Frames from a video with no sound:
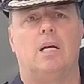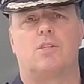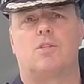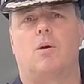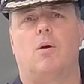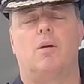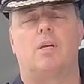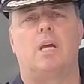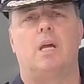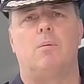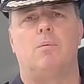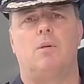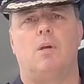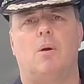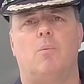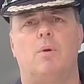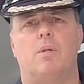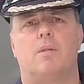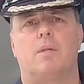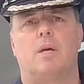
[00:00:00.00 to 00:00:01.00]
So again, you
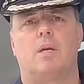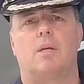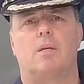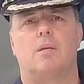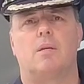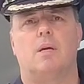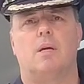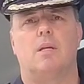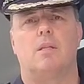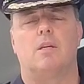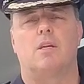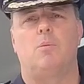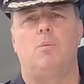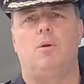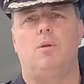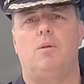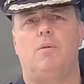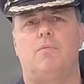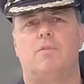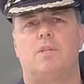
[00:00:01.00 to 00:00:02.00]
know, we thank the
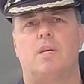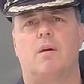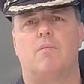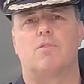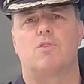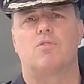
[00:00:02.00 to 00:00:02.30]
community of South